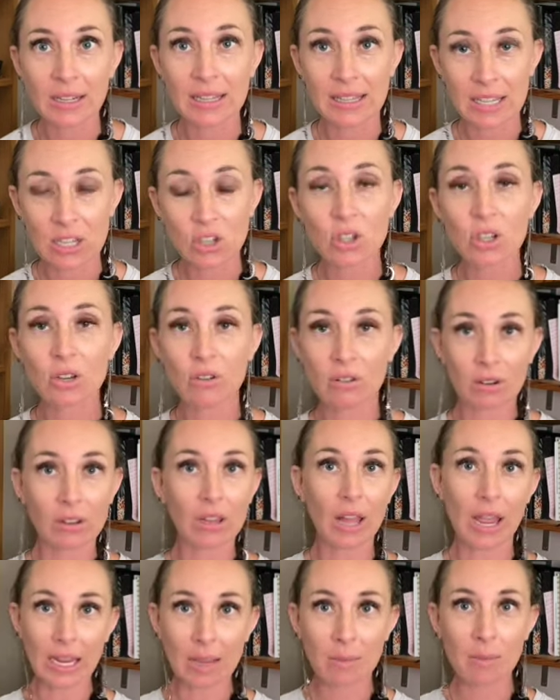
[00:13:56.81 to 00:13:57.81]
unless you're
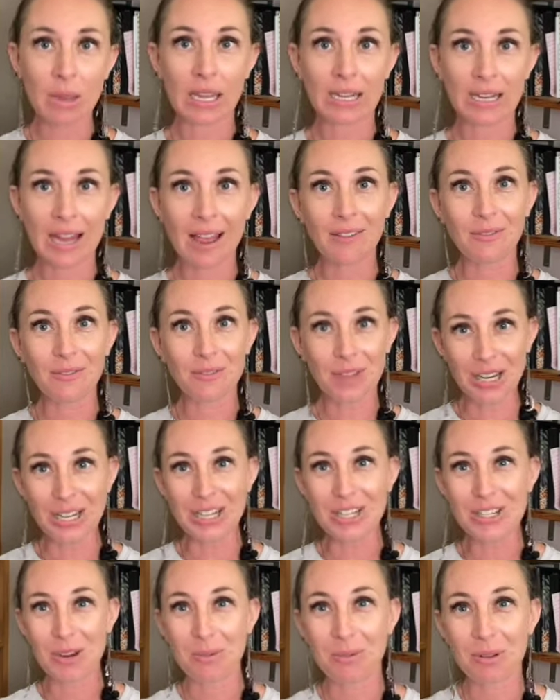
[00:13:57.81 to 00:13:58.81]
like me and have
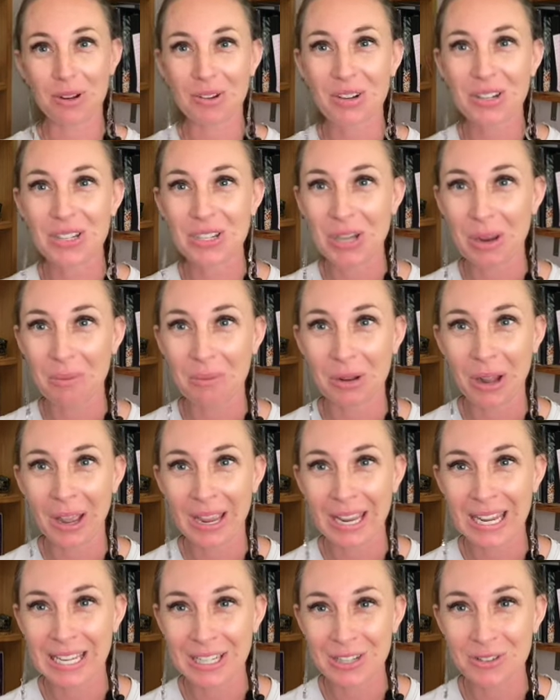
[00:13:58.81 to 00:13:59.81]
Jupiter in
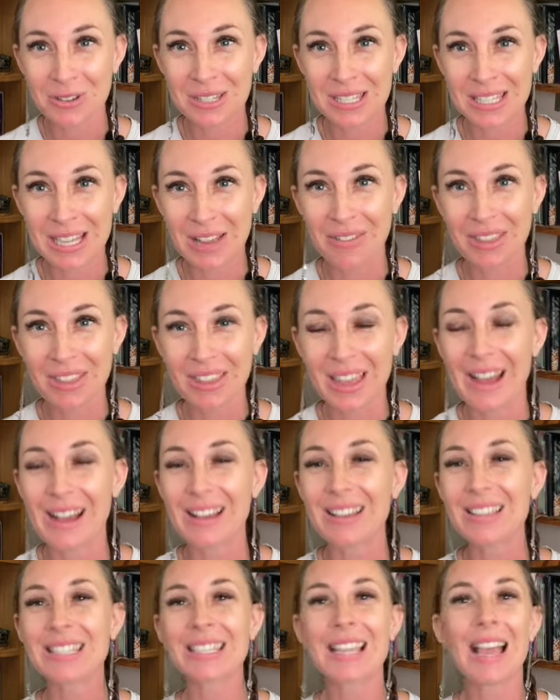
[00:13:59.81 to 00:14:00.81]
Gemini in your seventh
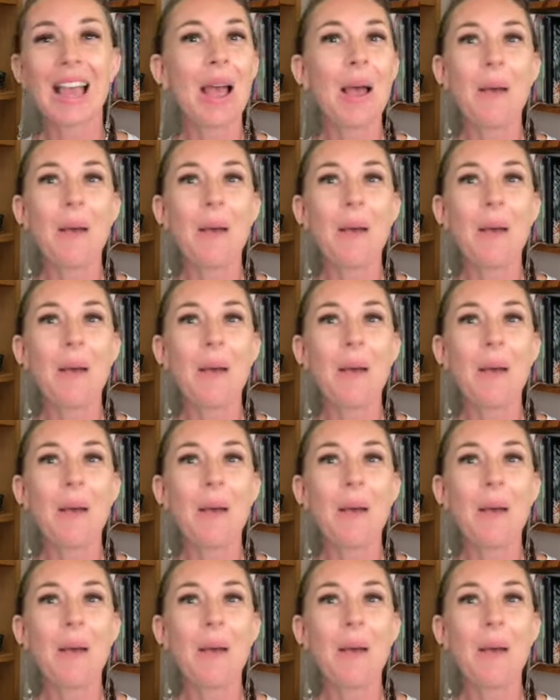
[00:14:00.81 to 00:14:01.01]
house.